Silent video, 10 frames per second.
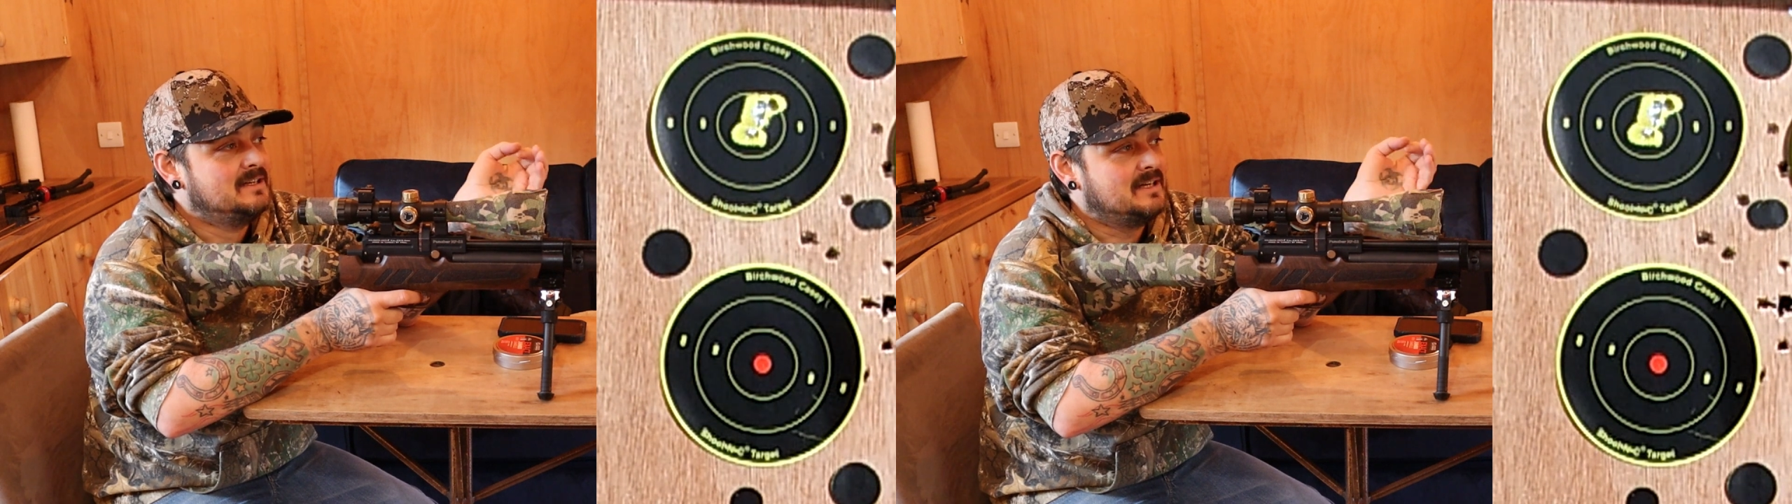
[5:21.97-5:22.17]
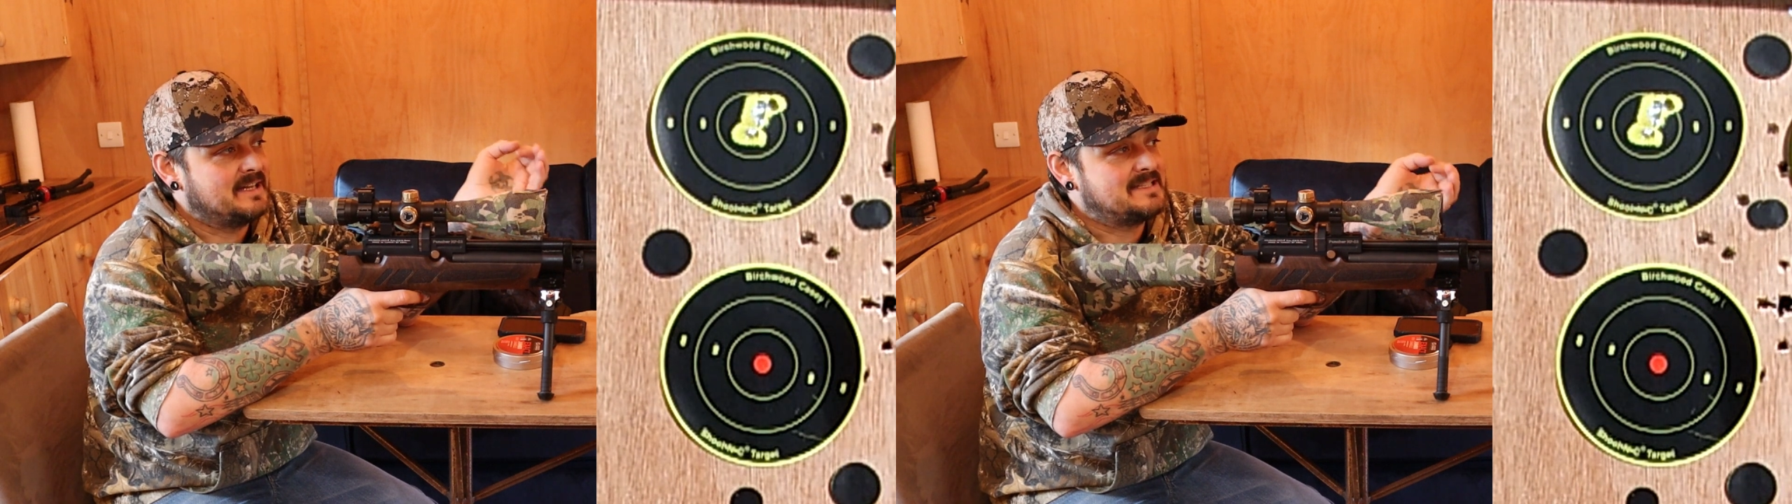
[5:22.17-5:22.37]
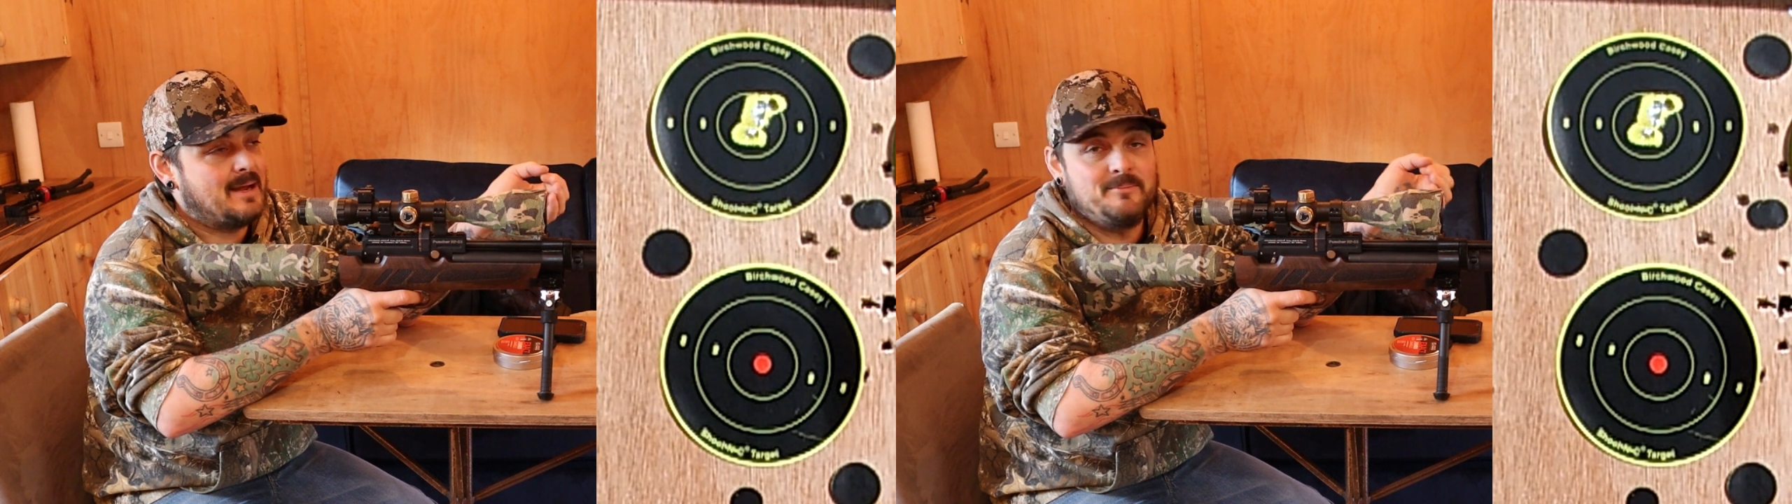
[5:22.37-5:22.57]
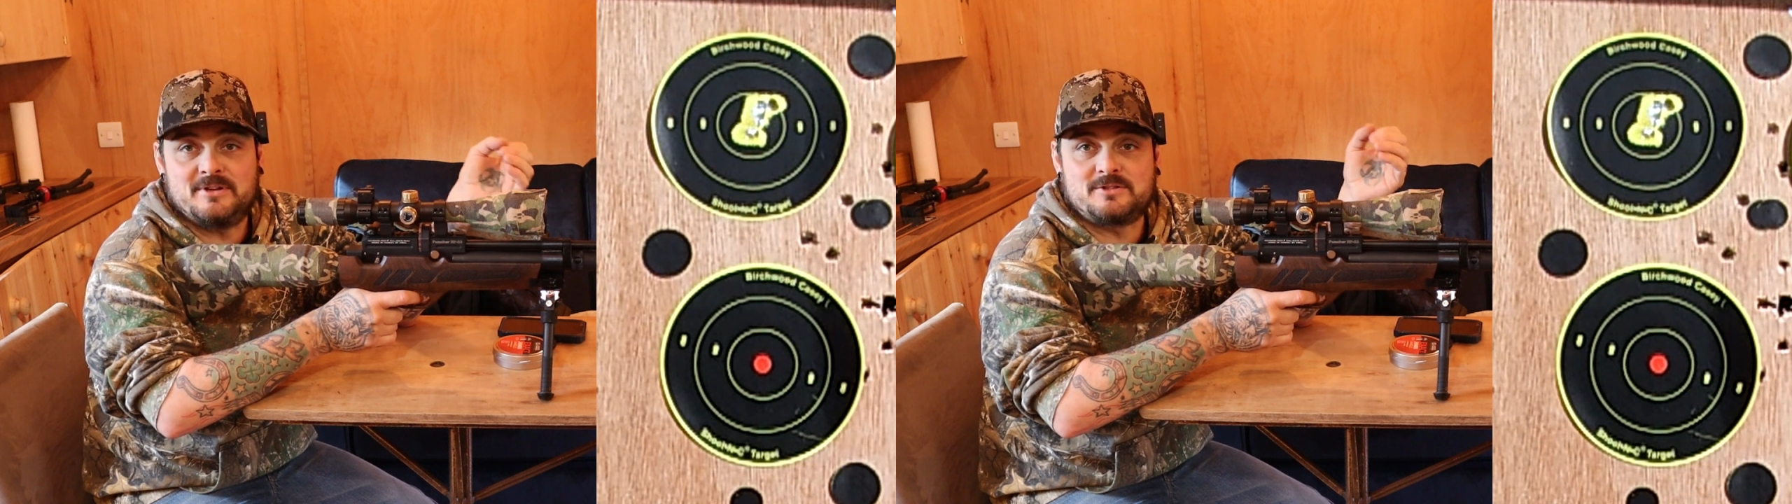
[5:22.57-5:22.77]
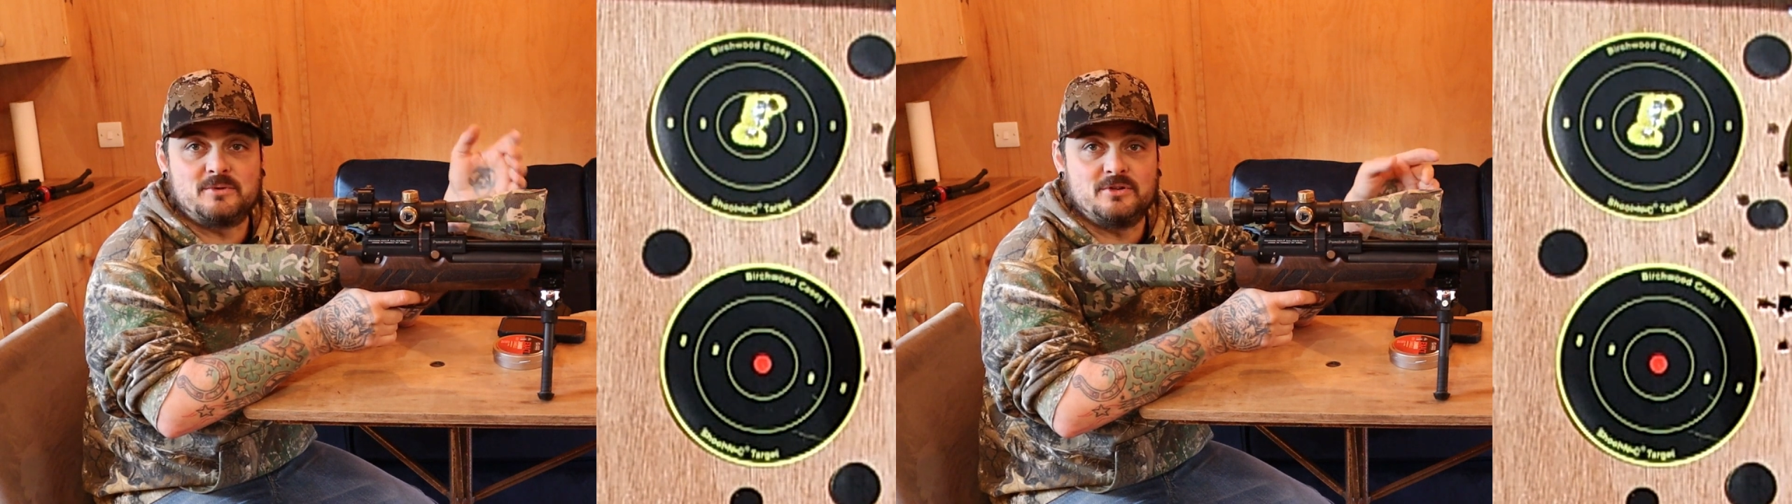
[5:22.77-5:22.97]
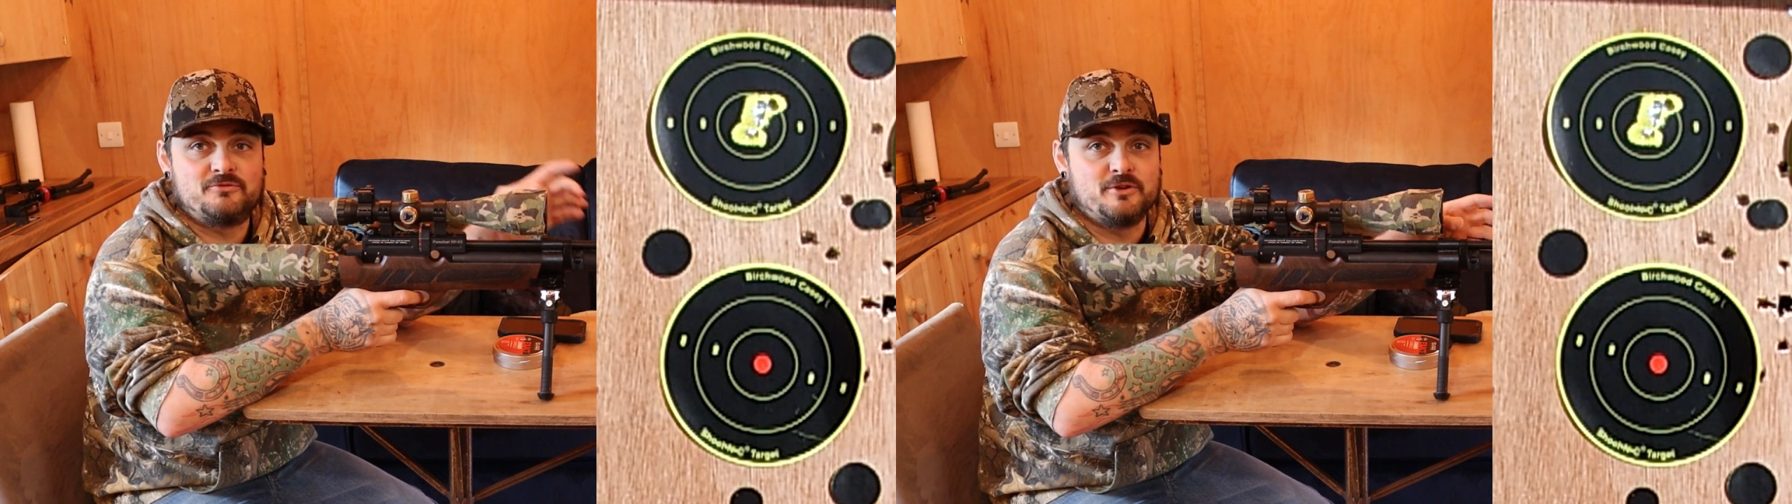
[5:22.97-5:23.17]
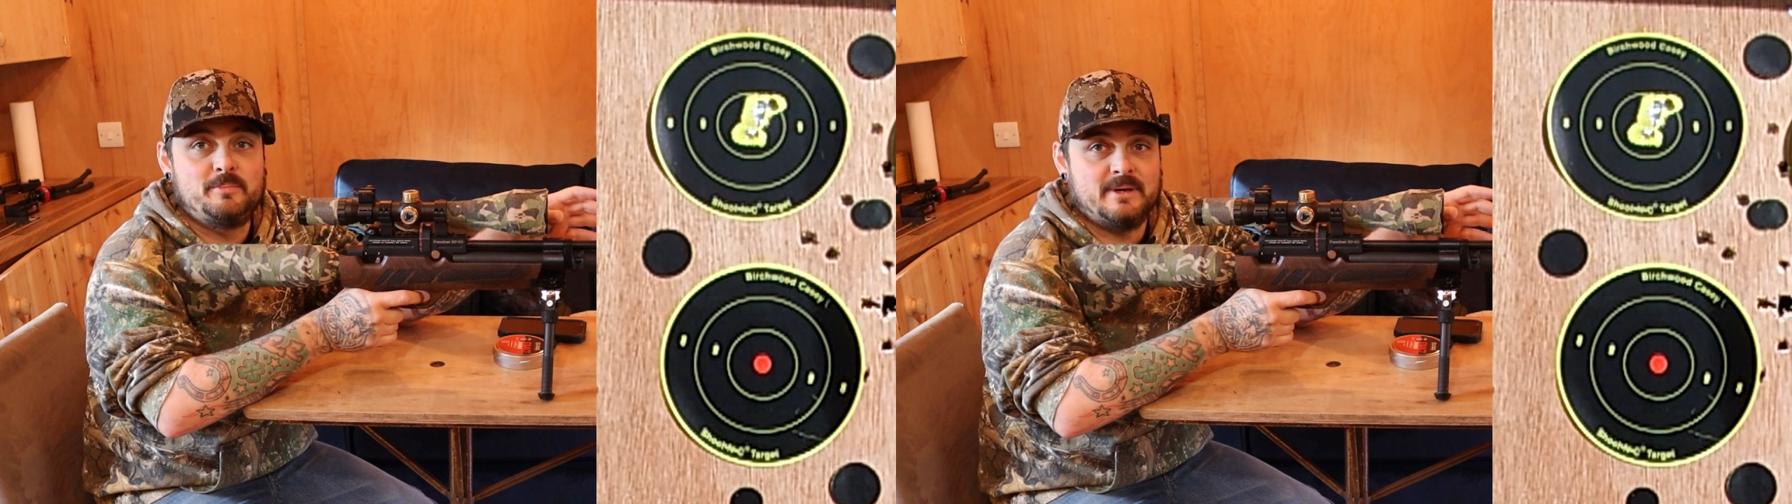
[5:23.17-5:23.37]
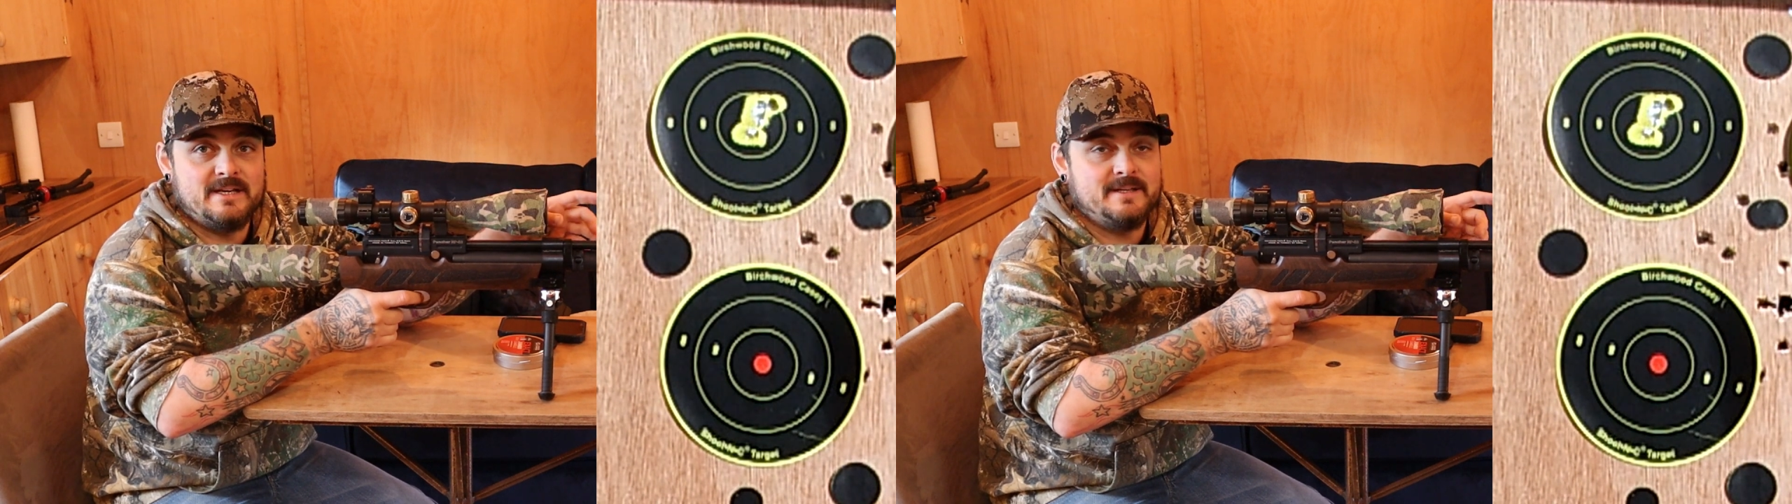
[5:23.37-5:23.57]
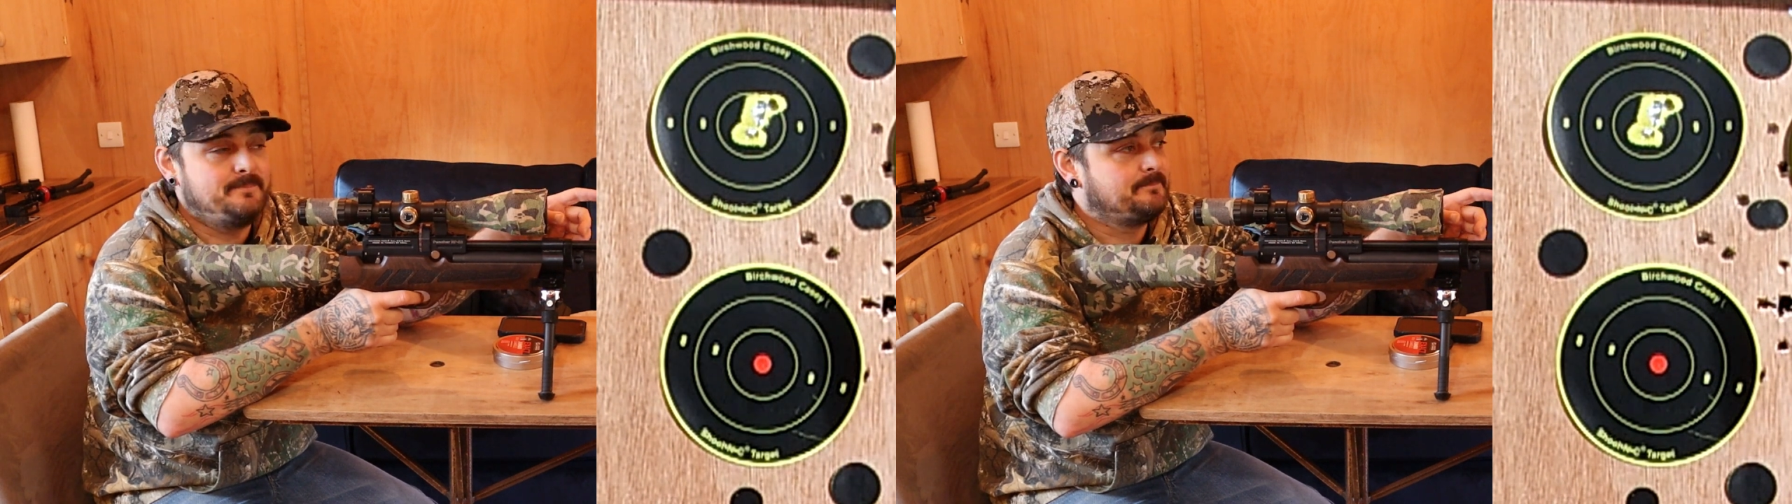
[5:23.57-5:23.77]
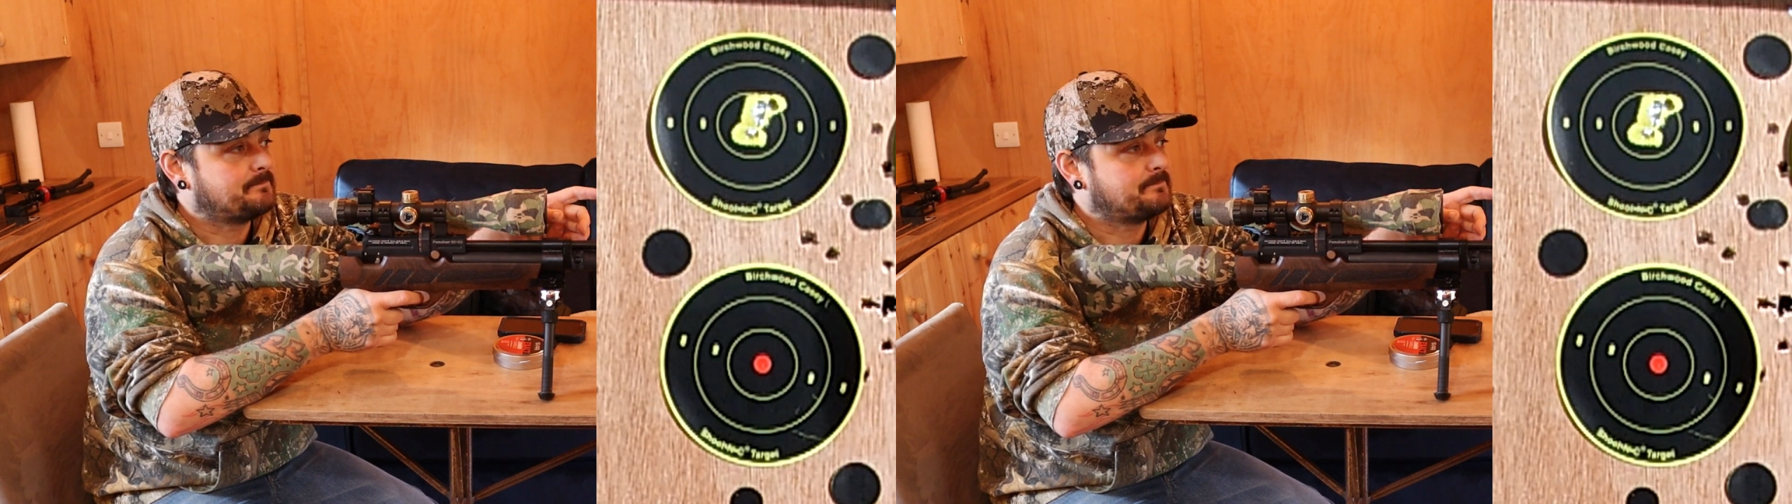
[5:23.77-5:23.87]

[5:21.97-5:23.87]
an attempt at some good grouping here,